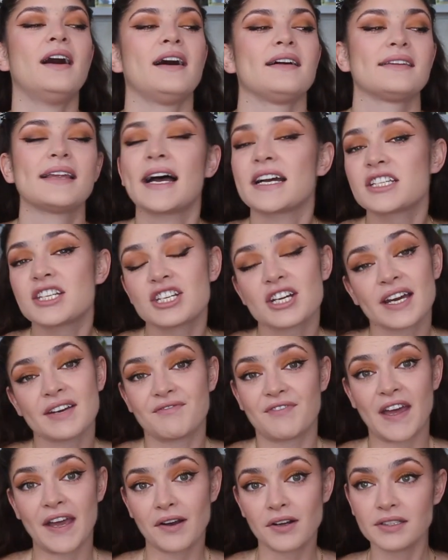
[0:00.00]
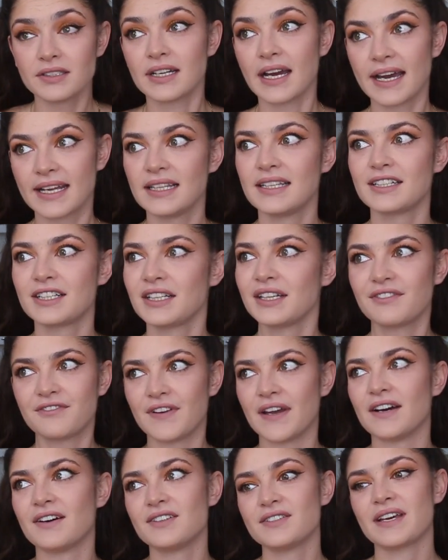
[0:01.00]
Last year I failed. I literally
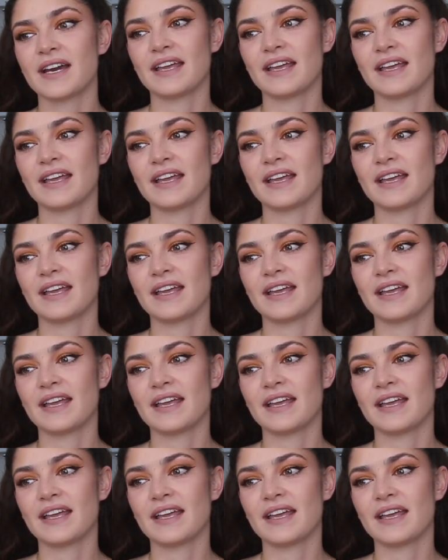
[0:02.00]
failed.